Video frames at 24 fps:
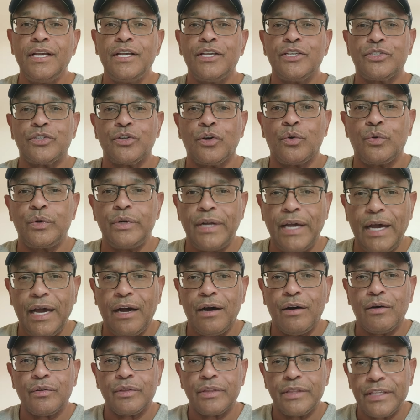So
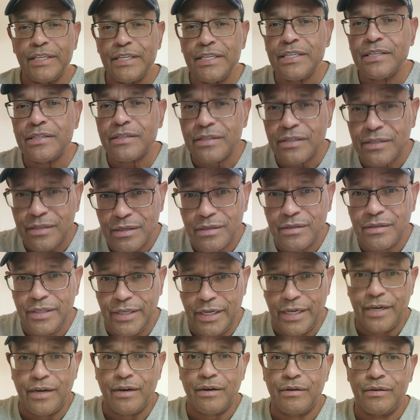now, this
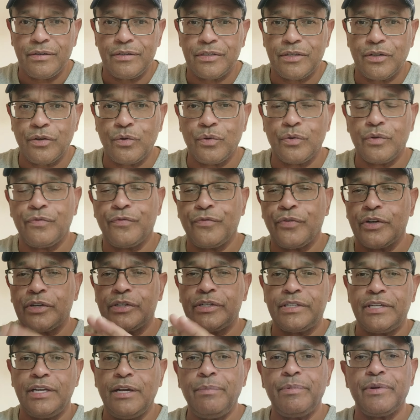year, so
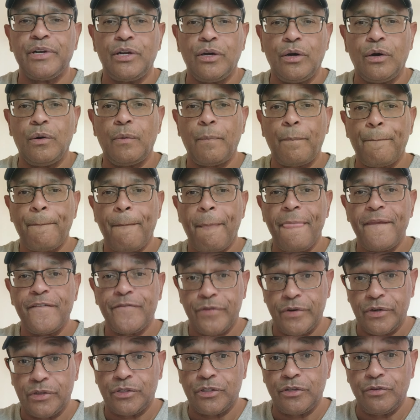for Thibodeau,
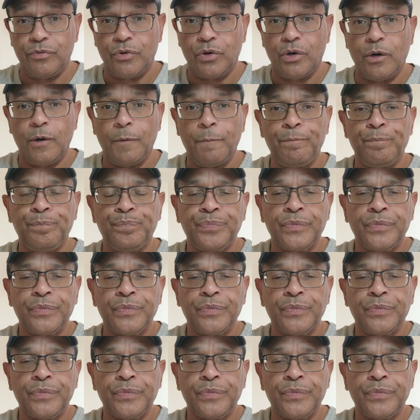first of all,